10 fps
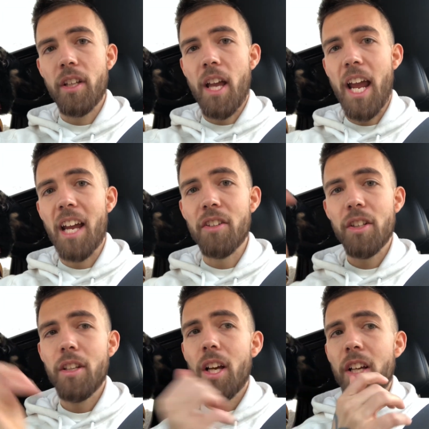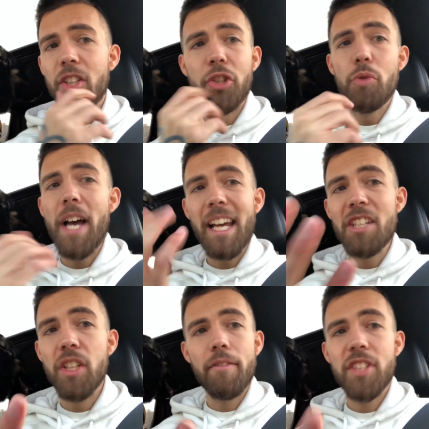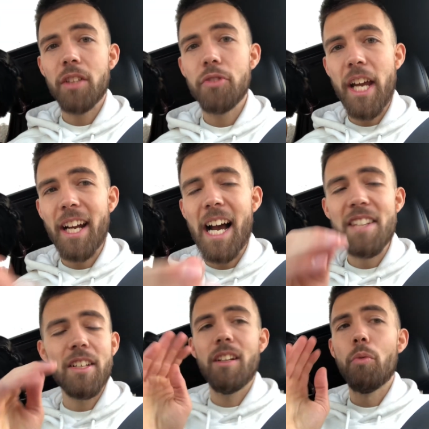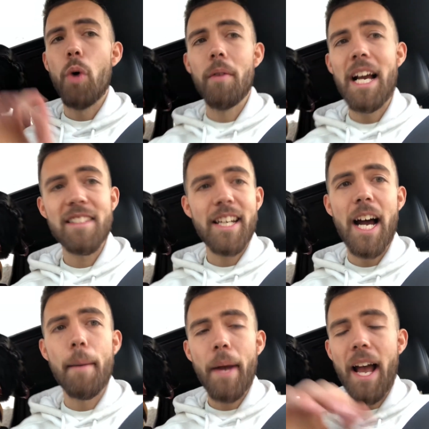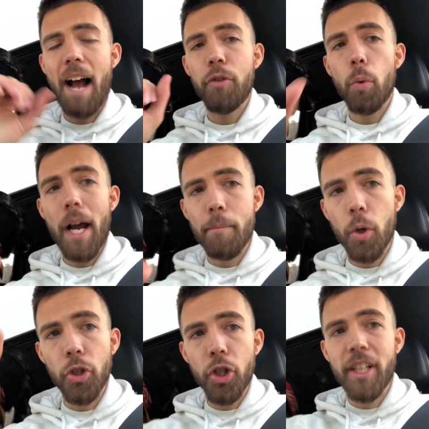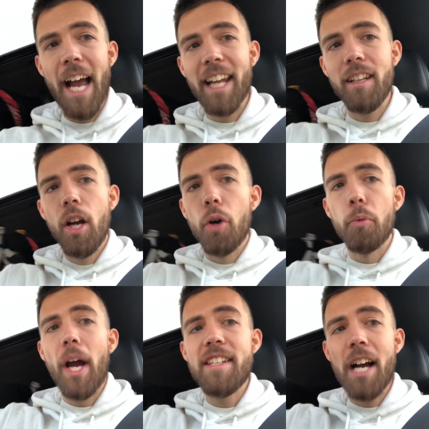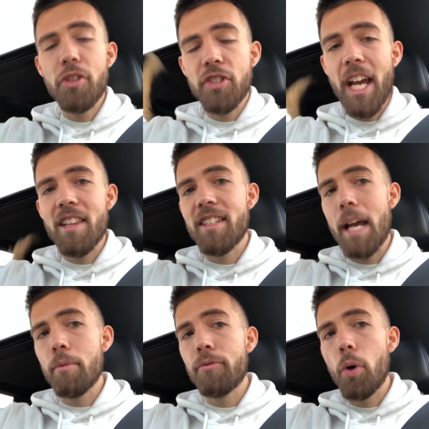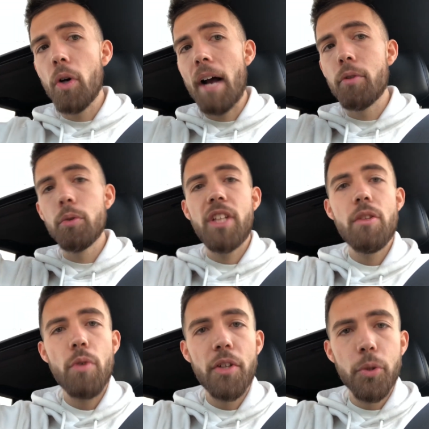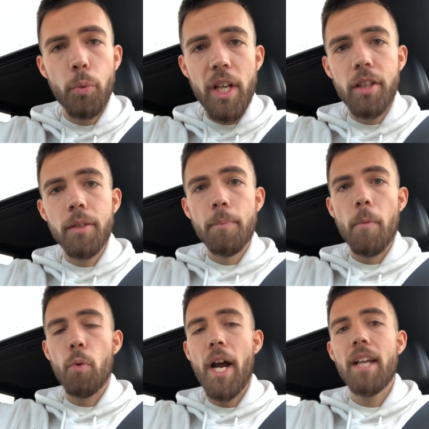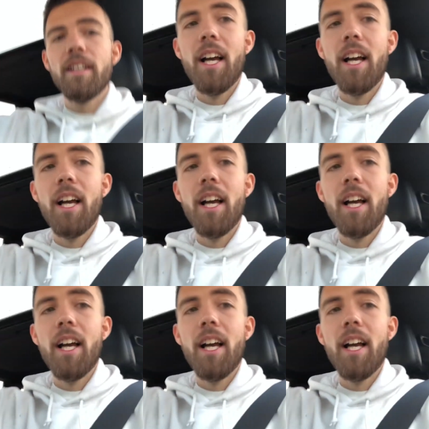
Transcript: And to do that each and every single day, guys, one last time, have the whiteboard, look at it, write down your day the day before, have a routine throughout the week, right?